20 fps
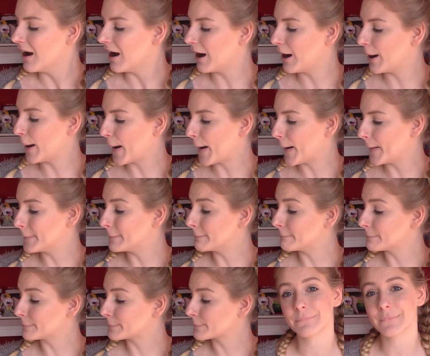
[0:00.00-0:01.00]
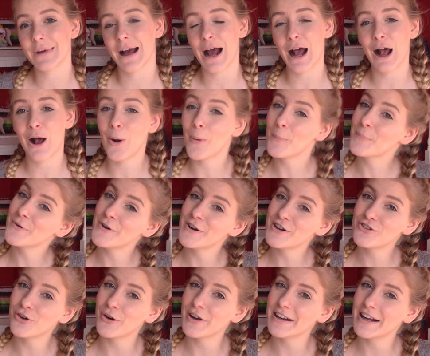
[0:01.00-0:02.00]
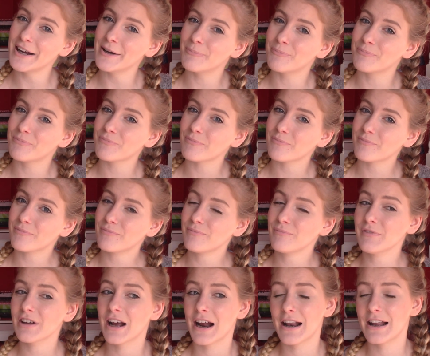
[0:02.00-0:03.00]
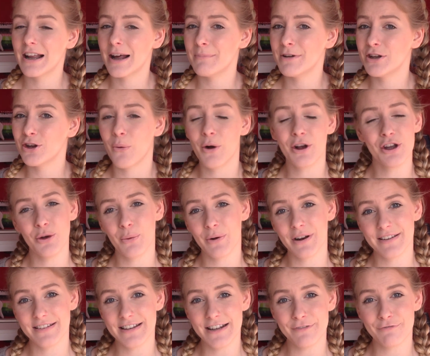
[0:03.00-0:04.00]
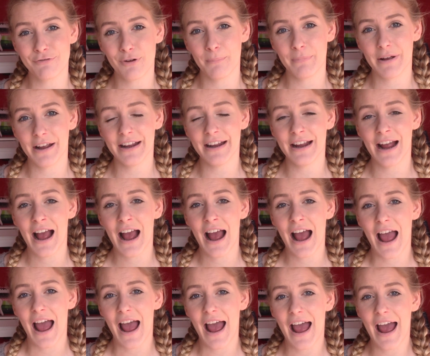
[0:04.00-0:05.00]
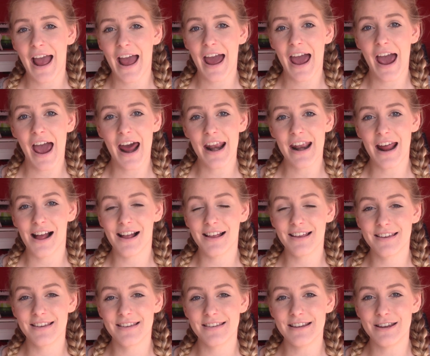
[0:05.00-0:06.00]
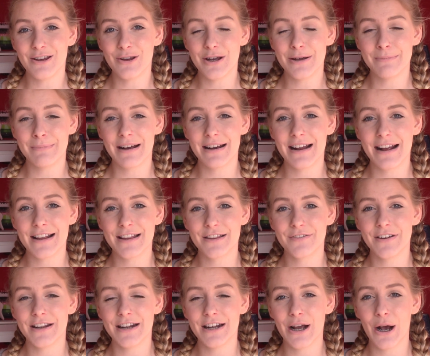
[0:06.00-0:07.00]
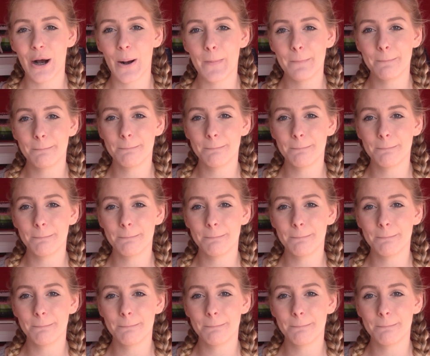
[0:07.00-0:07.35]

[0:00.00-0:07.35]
I hope you enjoyed it. Let me know what you want to see from me, and I'll see you in my next video.